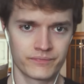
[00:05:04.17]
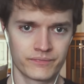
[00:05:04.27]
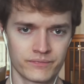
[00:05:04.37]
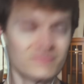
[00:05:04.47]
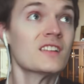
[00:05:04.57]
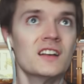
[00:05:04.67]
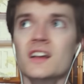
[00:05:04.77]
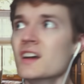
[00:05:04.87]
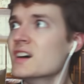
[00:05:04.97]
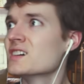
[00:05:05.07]
Hey
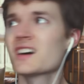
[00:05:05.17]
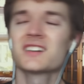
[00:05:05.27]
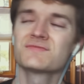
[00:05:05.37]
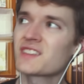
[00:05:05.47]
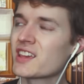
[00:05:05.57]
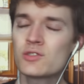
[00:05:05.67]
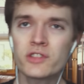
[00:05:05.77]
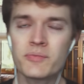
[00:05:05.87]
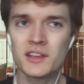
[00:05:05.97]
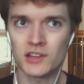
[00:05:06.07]
you! Can you
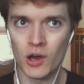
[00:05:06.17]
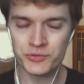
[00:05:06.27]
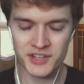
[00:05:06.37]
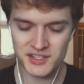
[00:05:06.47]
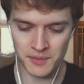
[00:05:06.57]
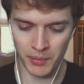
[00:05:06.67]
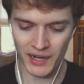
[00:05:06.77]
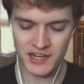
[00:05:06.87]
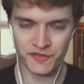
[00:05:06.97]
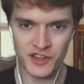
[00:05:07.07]
leave me alone,
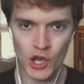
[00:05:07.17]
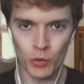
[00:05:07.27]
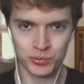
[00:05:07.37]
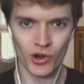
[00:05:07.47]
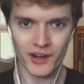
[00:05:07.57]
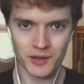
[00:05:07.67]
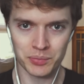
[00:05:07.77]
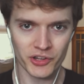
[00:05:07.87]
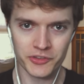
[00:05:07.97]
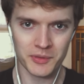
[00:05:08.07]
disembodied VO product
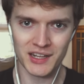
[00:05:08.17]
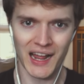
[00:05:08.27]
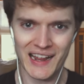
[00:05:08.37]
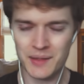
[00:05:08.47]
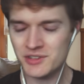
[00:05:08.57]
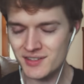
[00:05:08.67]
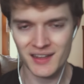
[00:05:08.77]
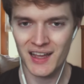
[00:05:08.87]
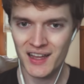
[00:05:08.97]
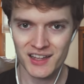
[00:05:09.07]
placement guy? I'm just
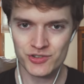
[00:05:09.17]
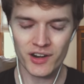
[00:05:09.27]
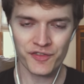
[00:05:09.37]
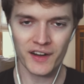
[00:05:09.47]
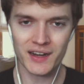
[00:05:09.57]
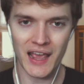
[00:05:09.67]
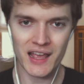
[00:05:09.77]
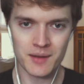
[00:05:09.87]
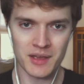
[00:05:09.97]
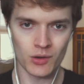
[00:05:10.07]
trying to find an
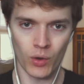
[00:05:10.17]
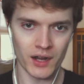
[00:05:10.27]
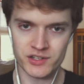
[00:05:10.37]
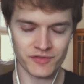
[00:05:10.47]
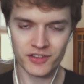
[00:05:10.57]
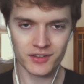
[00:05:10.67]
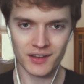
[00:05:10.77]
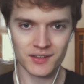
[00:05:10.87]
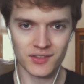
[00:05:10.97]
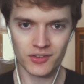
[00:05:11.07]
anime to watch. It feels like
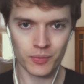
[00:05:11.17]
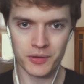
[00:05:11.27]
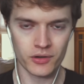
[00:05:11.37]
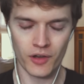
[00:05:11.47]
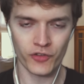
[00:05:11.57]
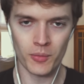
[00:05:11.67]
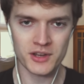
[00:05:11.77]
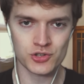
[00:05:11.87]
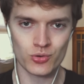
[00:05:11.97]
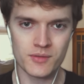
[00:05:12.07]
it's disappeared off all my
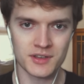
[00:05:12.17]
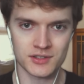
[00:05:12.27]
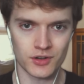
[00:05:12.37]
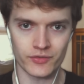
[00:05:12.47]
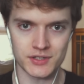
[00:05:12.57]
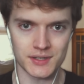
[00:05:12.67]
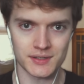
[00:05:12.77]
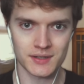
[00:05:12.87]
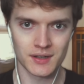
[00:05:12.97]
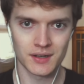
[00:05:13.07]
streaming
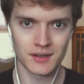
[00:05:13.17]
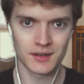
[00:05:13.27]
services. That's what